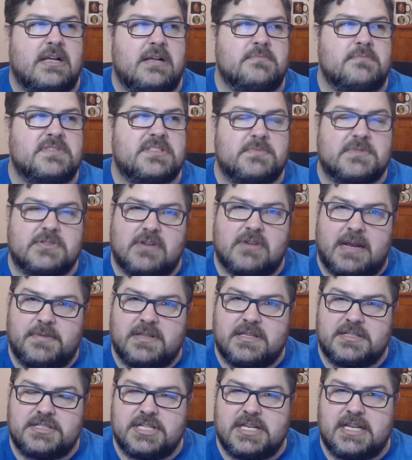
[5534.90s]
Subscribe
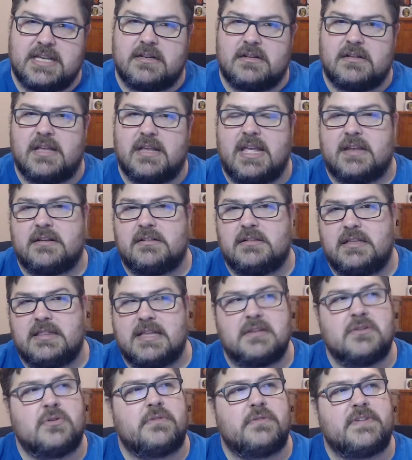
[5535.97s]
to the channel and click
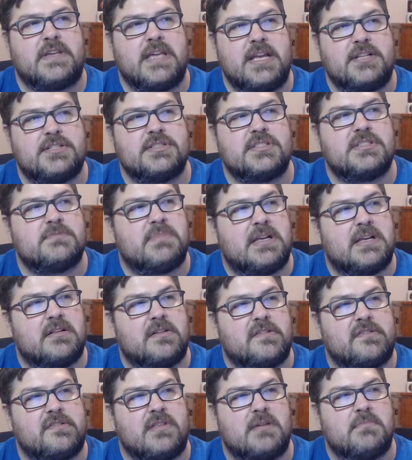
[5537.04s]
that notifications
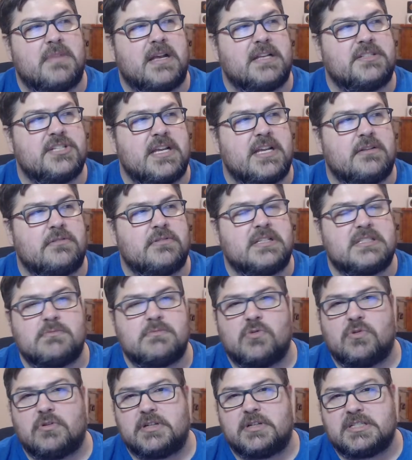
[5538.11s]
bell so that my channel gets
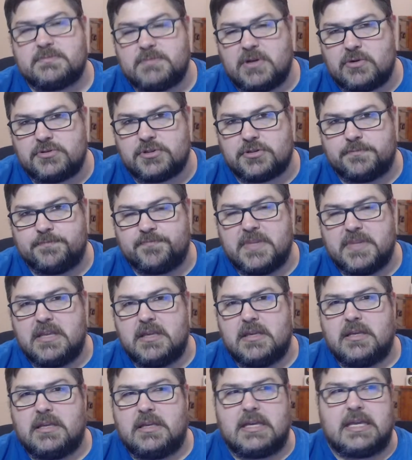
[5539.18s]
more exposure.
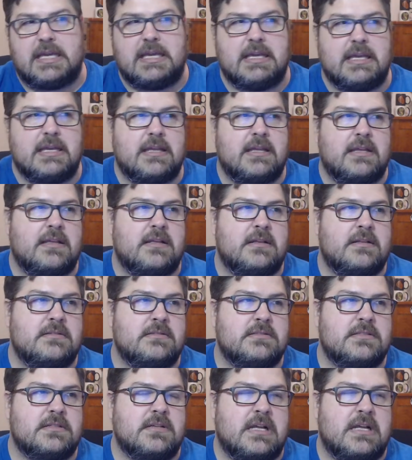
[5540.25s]
And